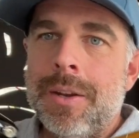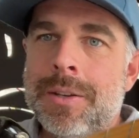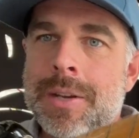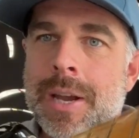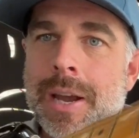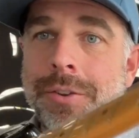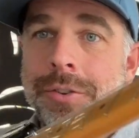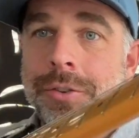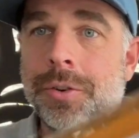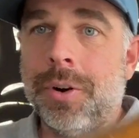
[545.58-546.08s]

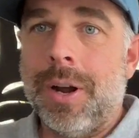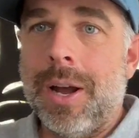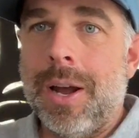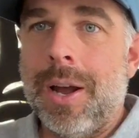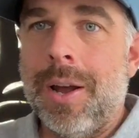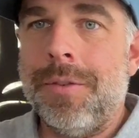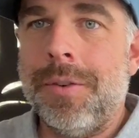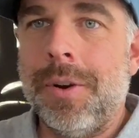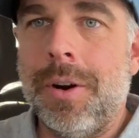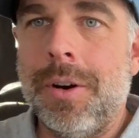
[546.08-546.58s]
Test
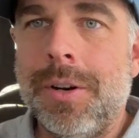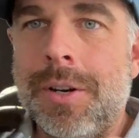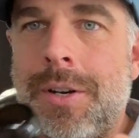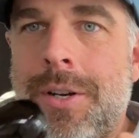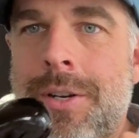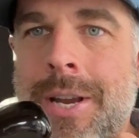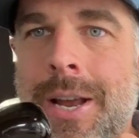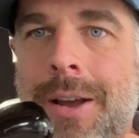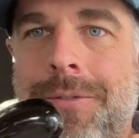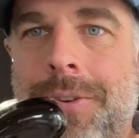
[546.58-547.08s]
drives are
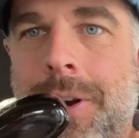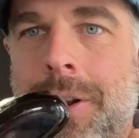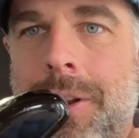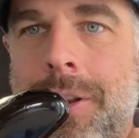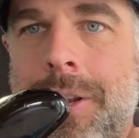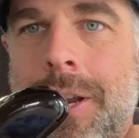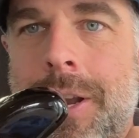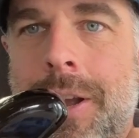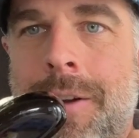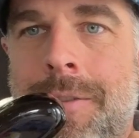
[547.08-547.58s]

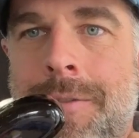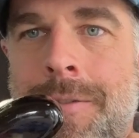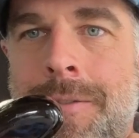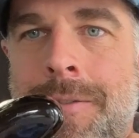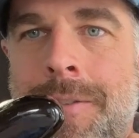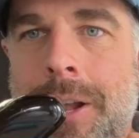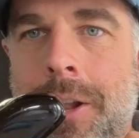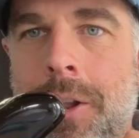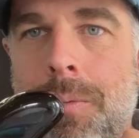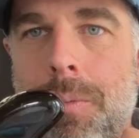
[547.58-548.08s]
definitely
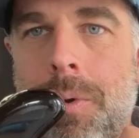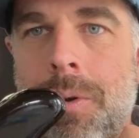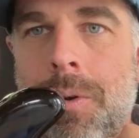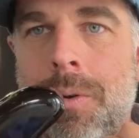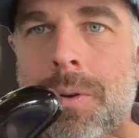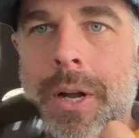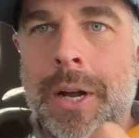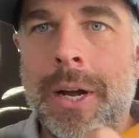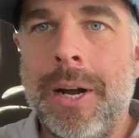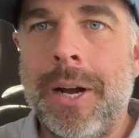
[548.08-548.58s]

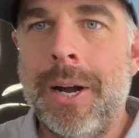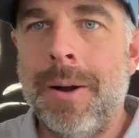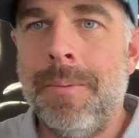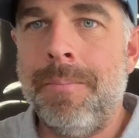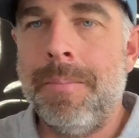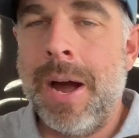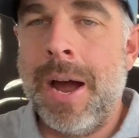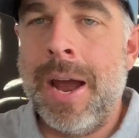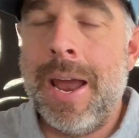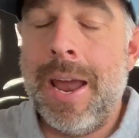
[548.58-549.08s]
available.
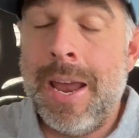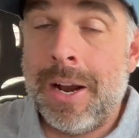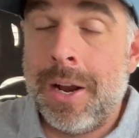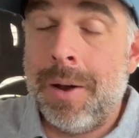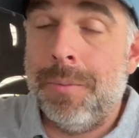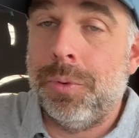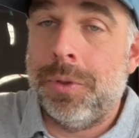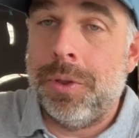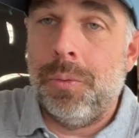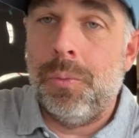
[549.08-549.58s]
It
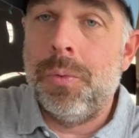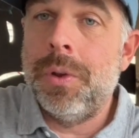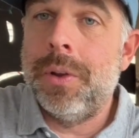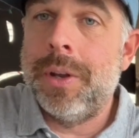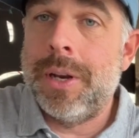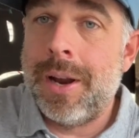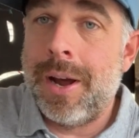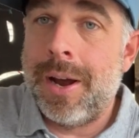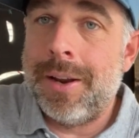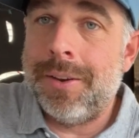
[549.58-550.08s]
comes with a
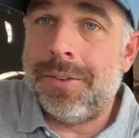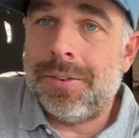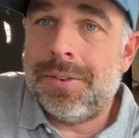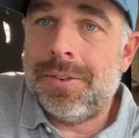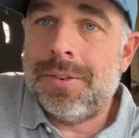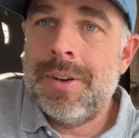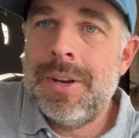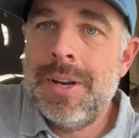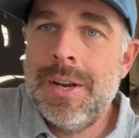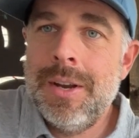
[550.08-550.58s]
really
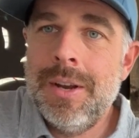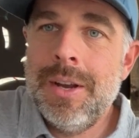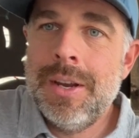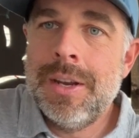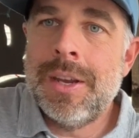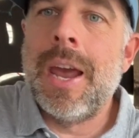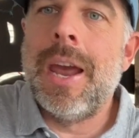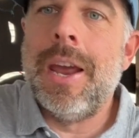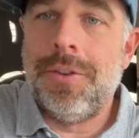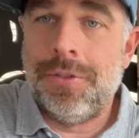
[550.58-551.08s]
nice
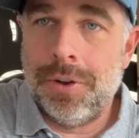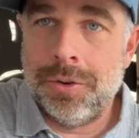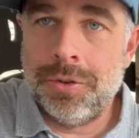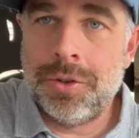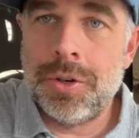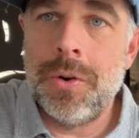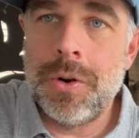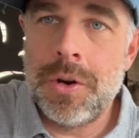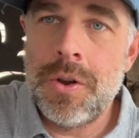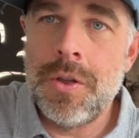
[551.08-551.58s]
case. I'll
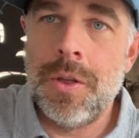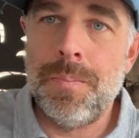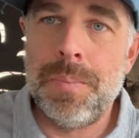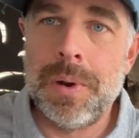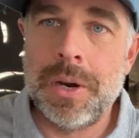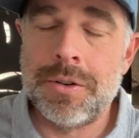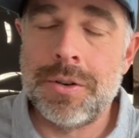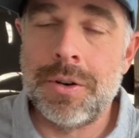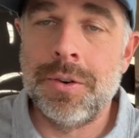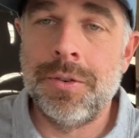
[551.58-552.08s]
show you in the
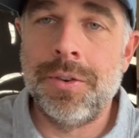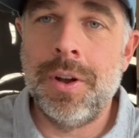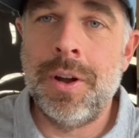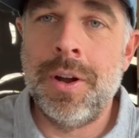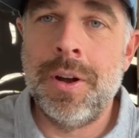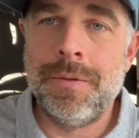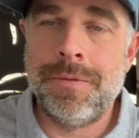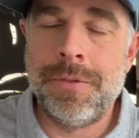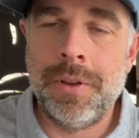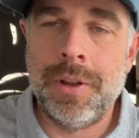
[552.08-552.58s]
pictures
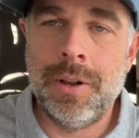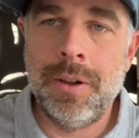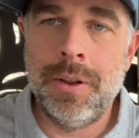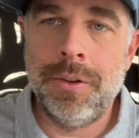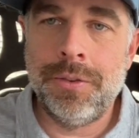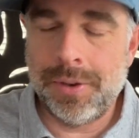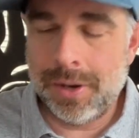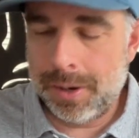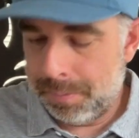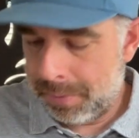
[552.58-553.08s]
for the
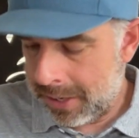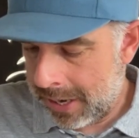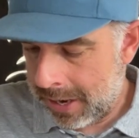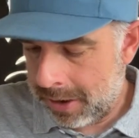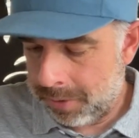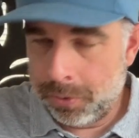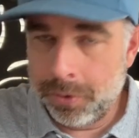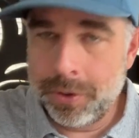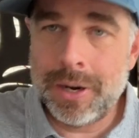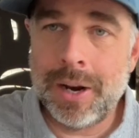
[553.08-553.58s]
listing. But
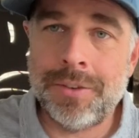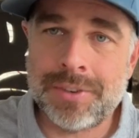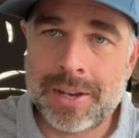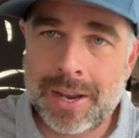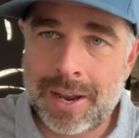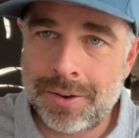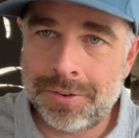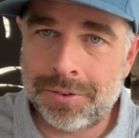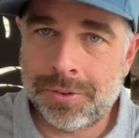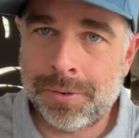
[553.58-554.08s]
yeah, really nice
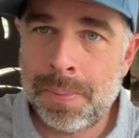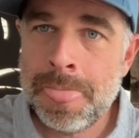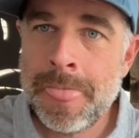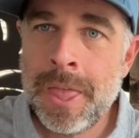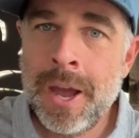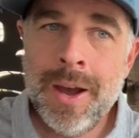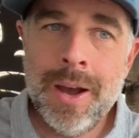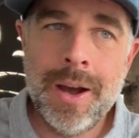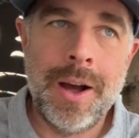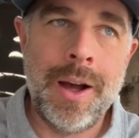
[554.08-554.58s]
case.
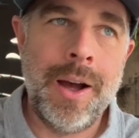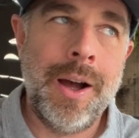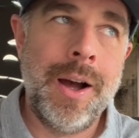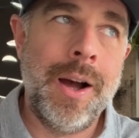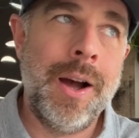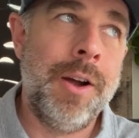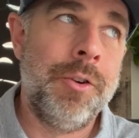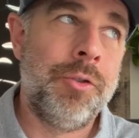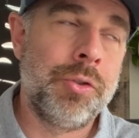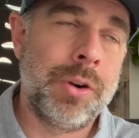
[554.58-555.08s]

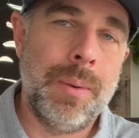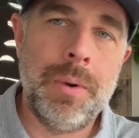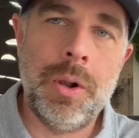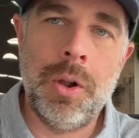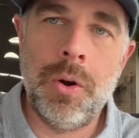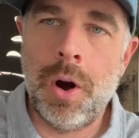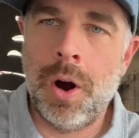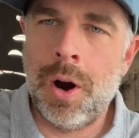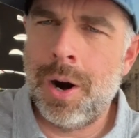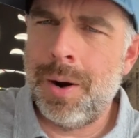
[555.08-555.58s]

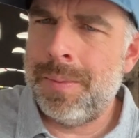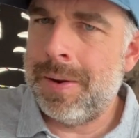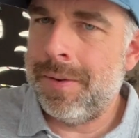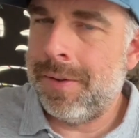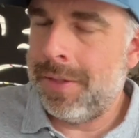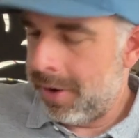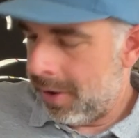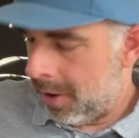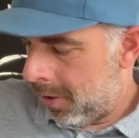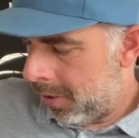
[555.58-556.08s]
Tremolo arm,
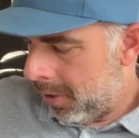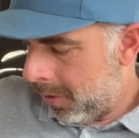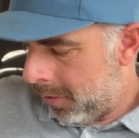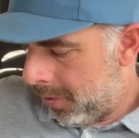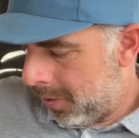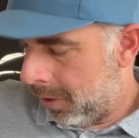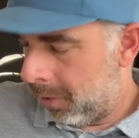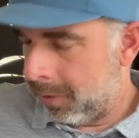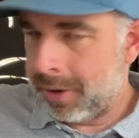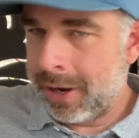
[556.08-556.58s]
even though although
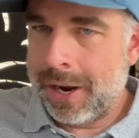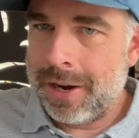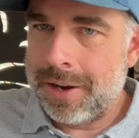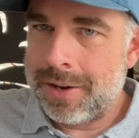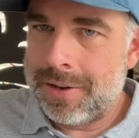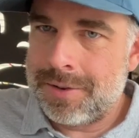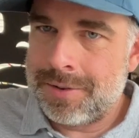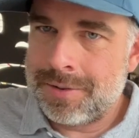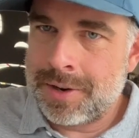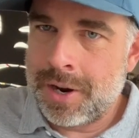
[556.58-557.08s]
they're kind of
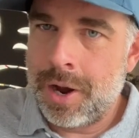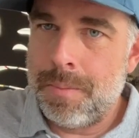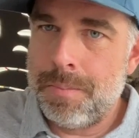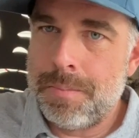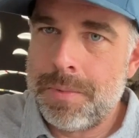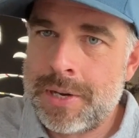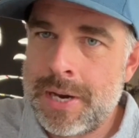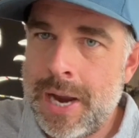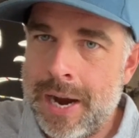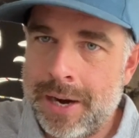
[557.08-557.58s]

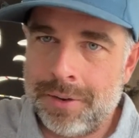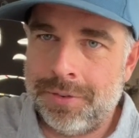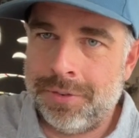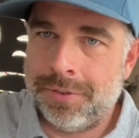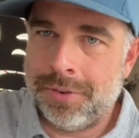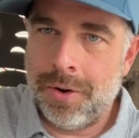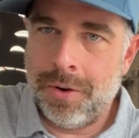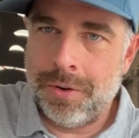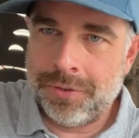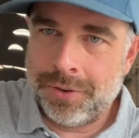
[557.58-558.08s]
come decked,
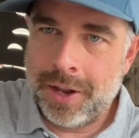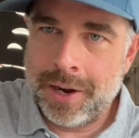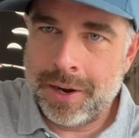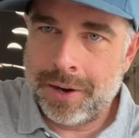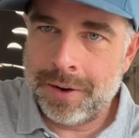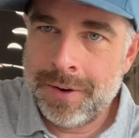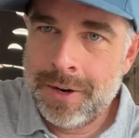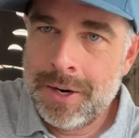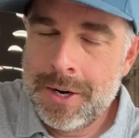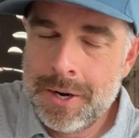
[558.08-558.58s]
so it's
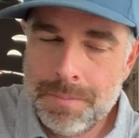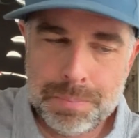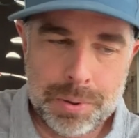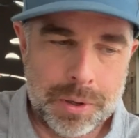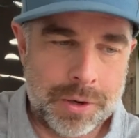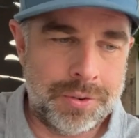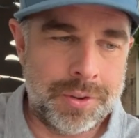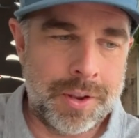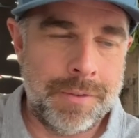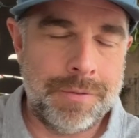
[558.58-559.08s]
like
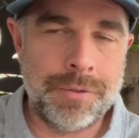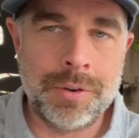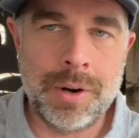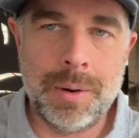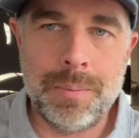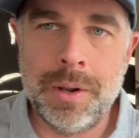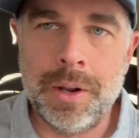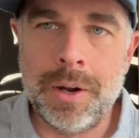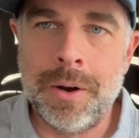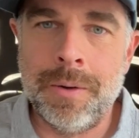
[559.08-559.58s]
pretty stiff
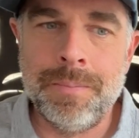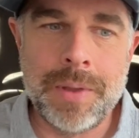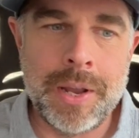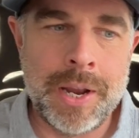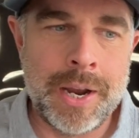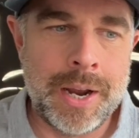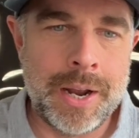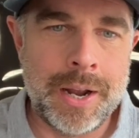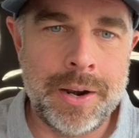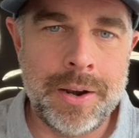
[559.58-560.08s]
tremolo,
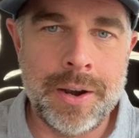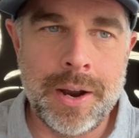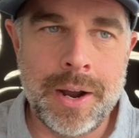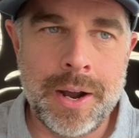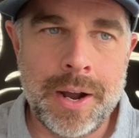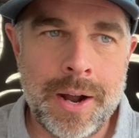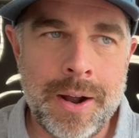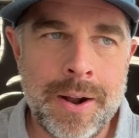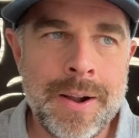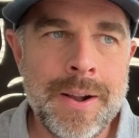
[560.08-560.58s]
and
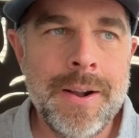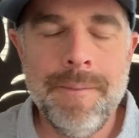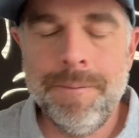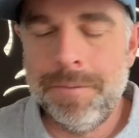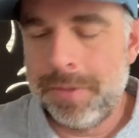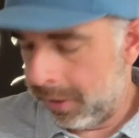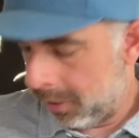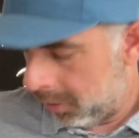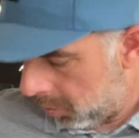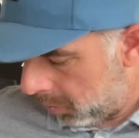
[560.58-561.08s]
the
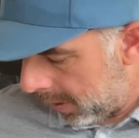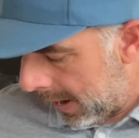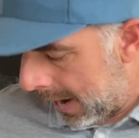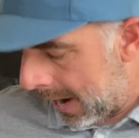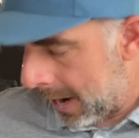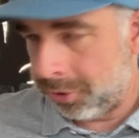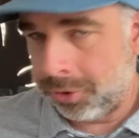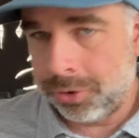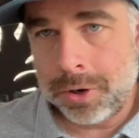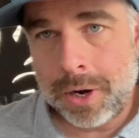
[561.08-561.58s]
little
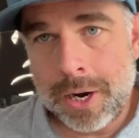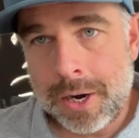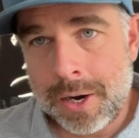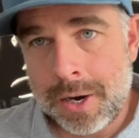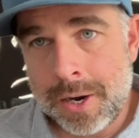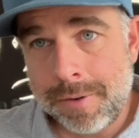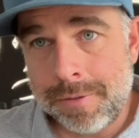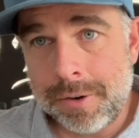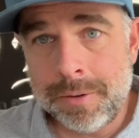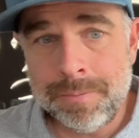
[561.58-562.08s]
ashtray
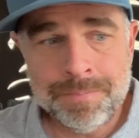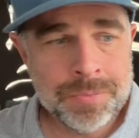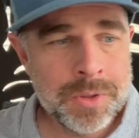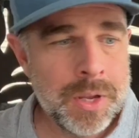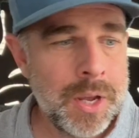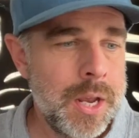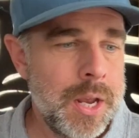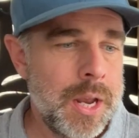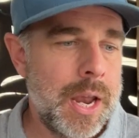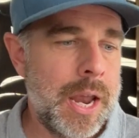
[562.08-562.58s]
cover.
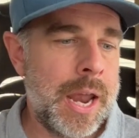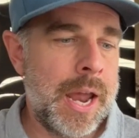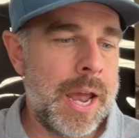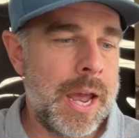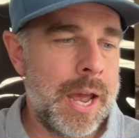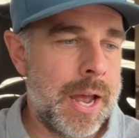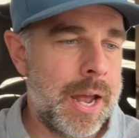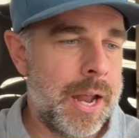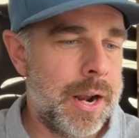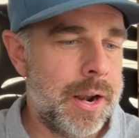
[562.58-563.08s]

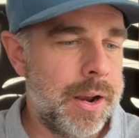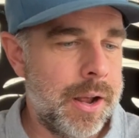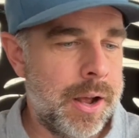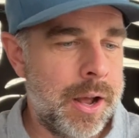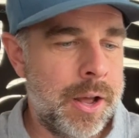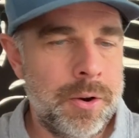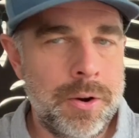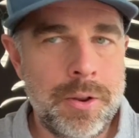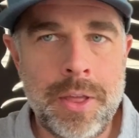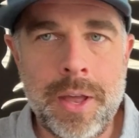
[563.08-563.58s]
And
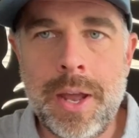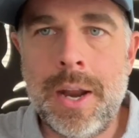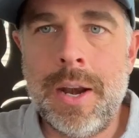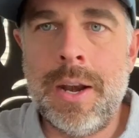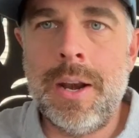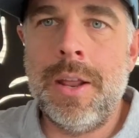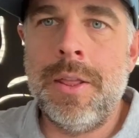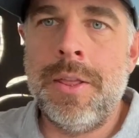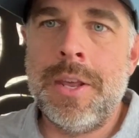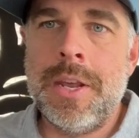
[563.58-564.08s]
other
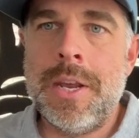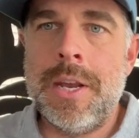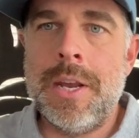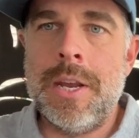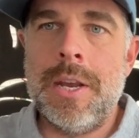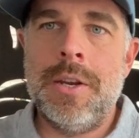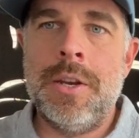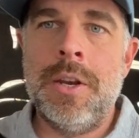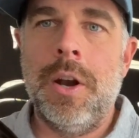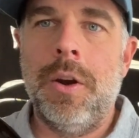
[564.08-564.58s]
than
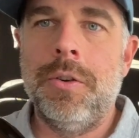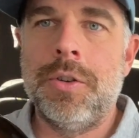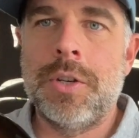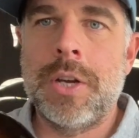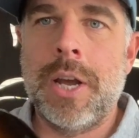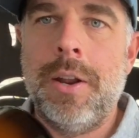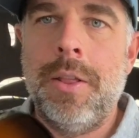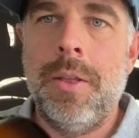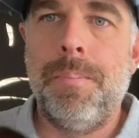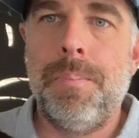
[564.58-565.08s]
the, just
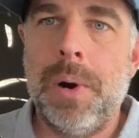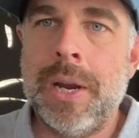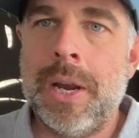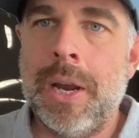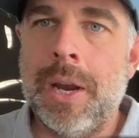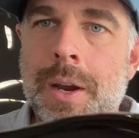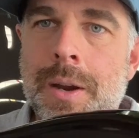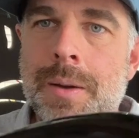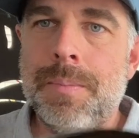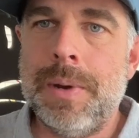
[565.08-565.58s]
kind of the
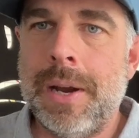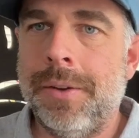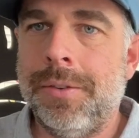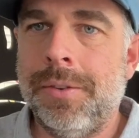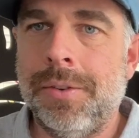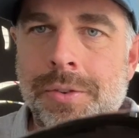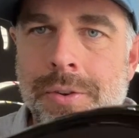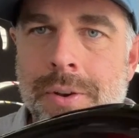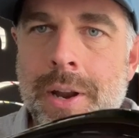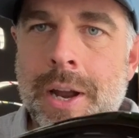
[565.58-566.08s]
breaking in because
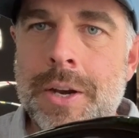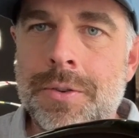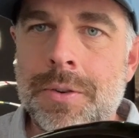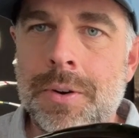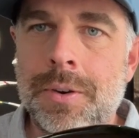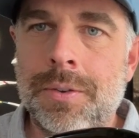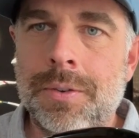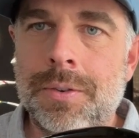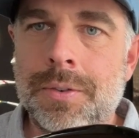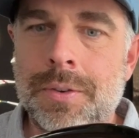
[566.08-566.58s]
it's a
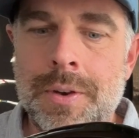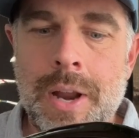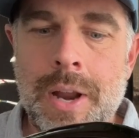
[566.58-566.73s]
nitrate,